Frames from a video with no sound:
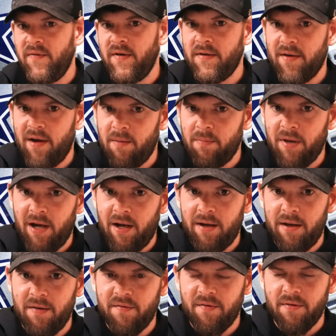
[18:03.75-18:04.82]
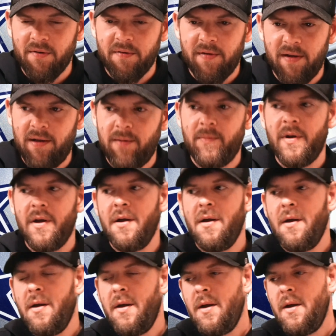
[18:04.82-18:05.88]
type tight ends on the team.
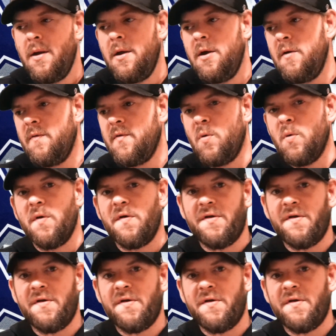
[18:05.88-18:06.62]
Of course,